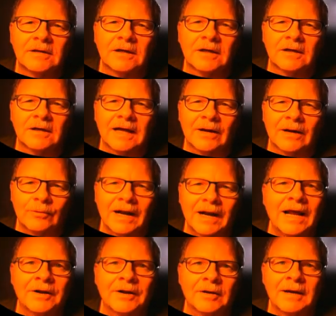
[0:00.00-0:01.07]
at
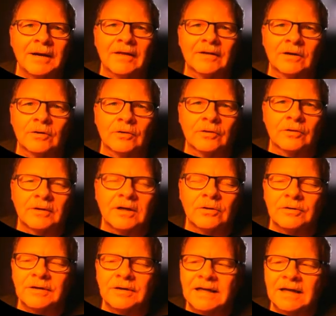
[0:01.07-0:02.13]
random out there on the road,